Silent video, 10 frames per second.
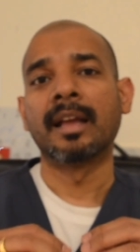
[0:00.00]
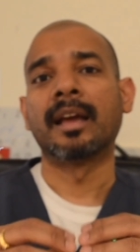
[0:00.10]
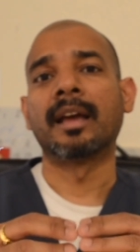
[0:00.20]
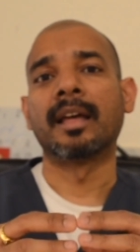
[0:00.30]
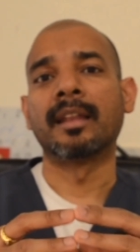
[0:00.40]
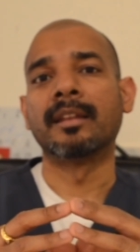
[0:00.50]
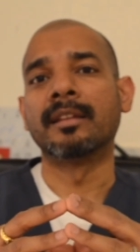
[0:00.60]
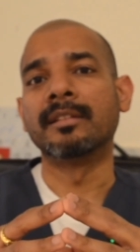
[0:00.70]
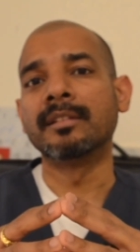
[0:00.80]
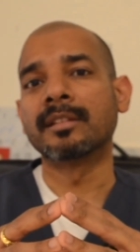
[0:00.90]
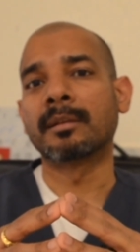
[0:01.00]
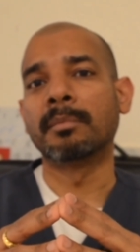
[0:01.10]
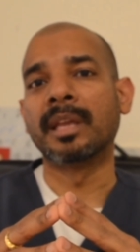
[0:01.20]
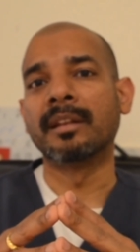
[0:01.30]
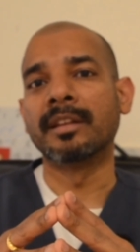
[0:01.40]
And these are
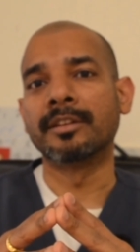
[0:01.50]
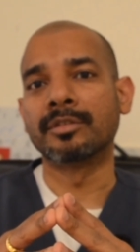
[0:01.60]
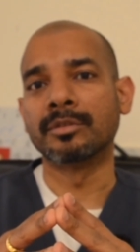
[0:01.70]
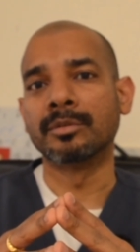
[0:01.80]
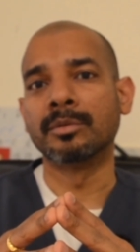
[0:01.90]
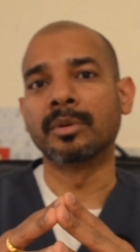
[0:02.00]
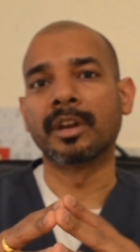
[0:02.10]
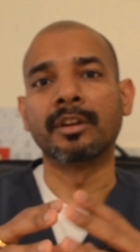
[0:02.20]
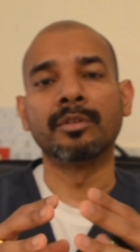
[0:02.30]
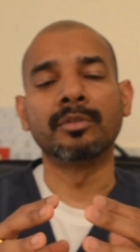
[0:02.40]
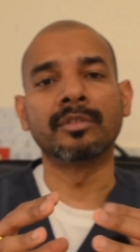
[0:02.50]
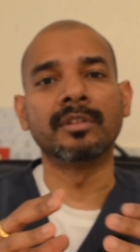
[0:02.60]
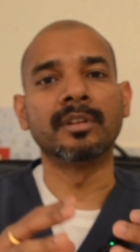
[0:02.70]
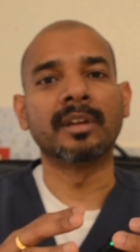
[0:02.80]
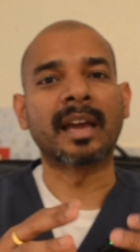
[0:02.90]
mainly to reduce
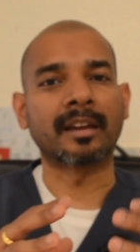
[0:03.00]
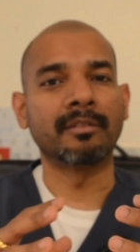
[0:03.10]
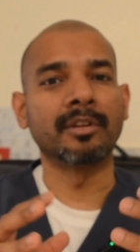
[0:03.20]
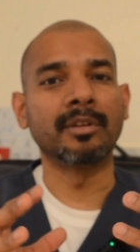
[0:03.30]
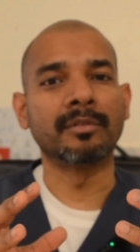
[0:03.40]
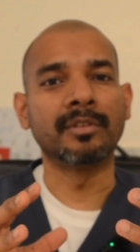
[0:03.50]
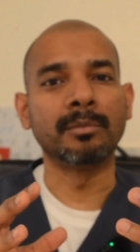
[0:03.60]
the activity of the